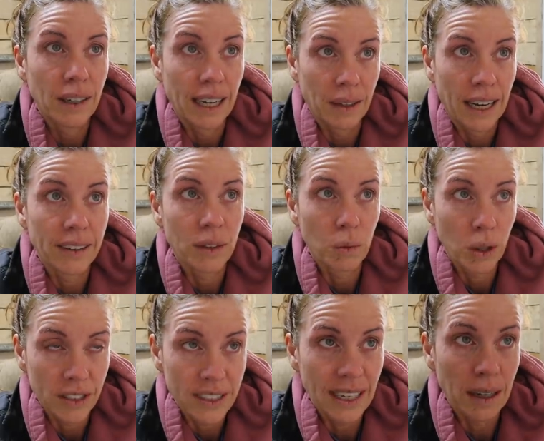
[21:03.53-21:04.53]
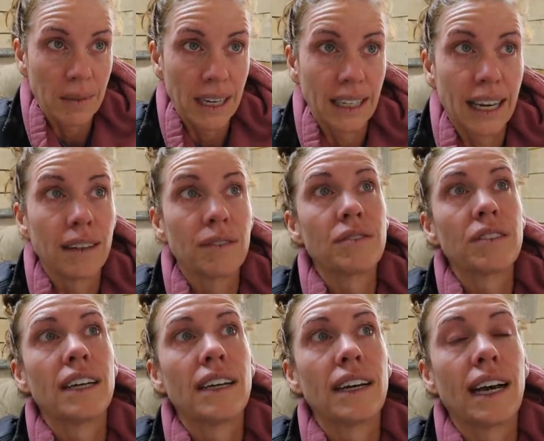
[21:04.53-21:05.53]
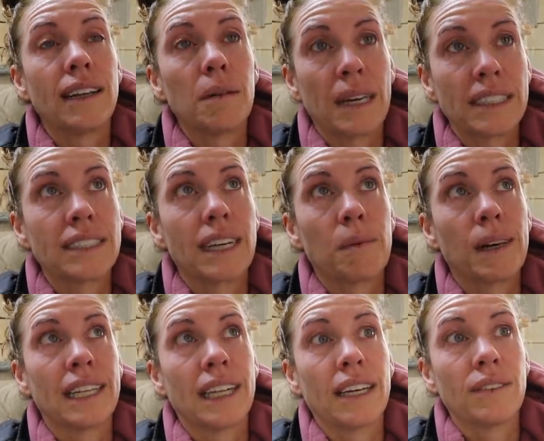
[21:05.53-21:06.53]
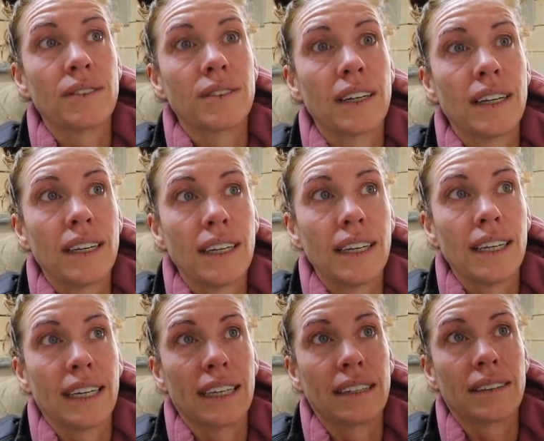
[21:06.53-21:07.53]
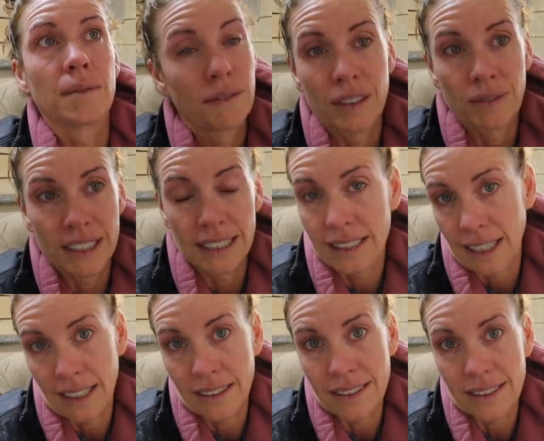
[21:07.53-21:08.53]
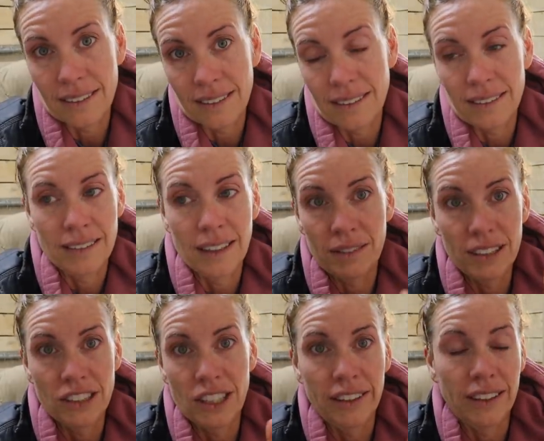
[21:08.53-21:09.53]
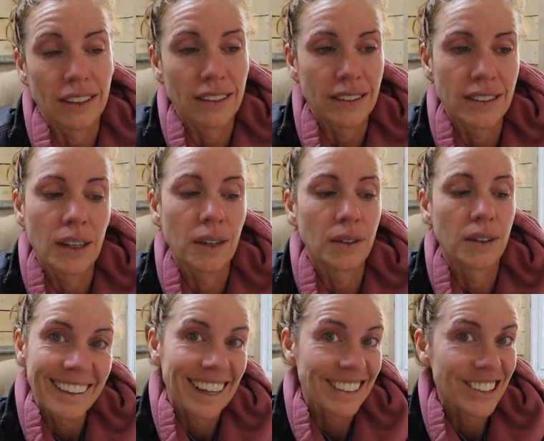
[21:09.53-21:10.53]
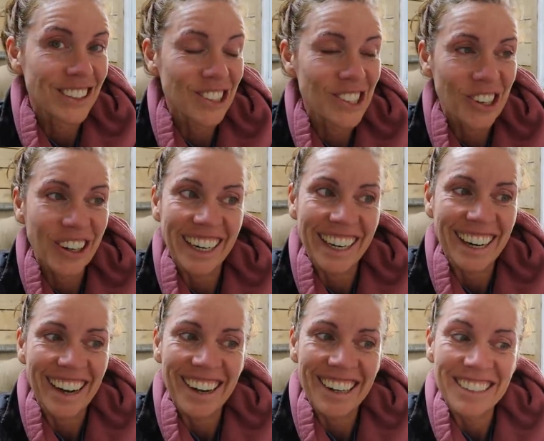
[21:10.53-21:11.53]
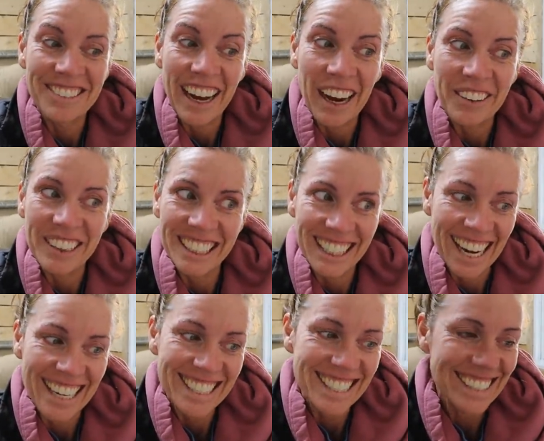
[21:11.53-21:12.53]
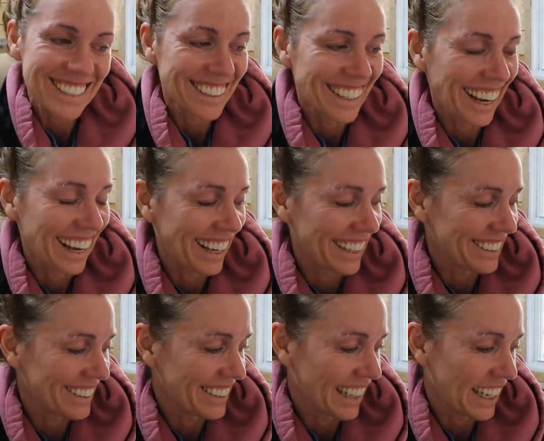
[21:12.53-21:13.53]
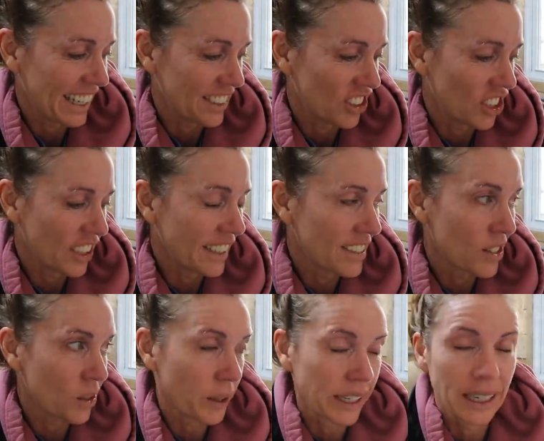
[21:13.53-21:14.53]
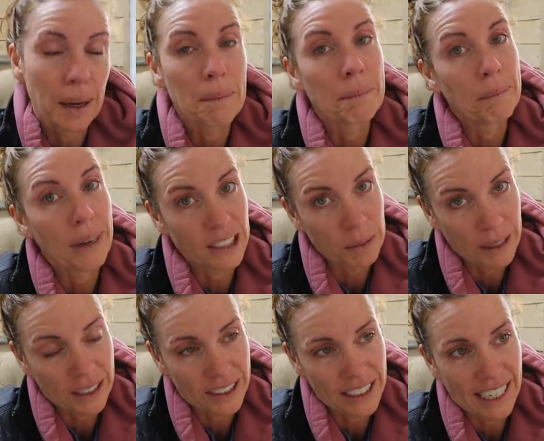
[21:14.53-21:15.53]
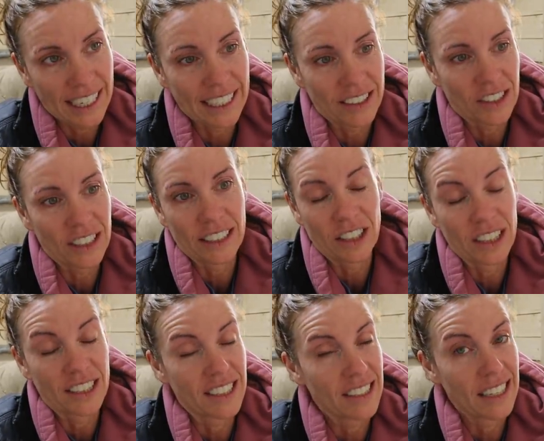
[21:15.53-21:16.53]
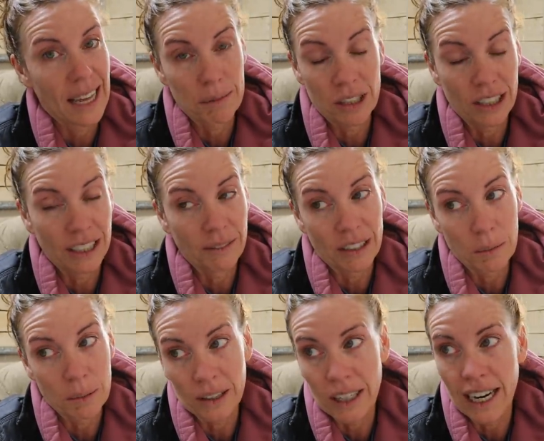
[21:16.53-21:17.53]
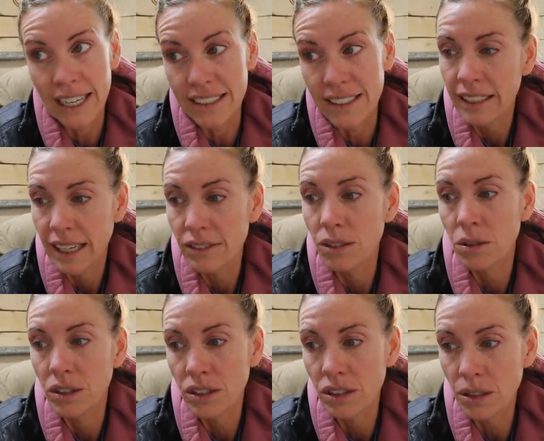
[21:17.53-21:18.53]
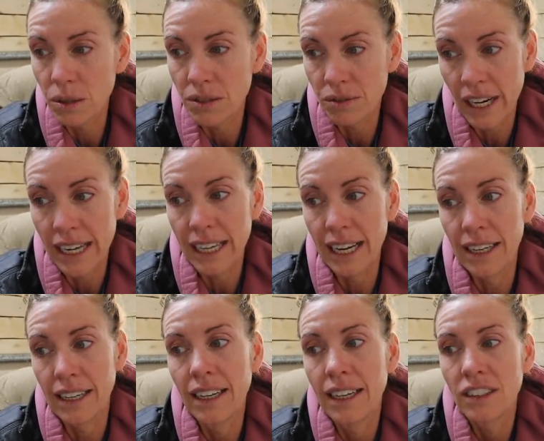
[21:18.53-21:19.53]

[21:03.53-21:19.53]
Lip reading: I had the worst day of my life and the best day of my life in 15 days of each other. So that's the story of our Jess. And she is doing much better today. Yesterday she slept, she couldn't even open her eyes. Yeah, so her surgery was Friday.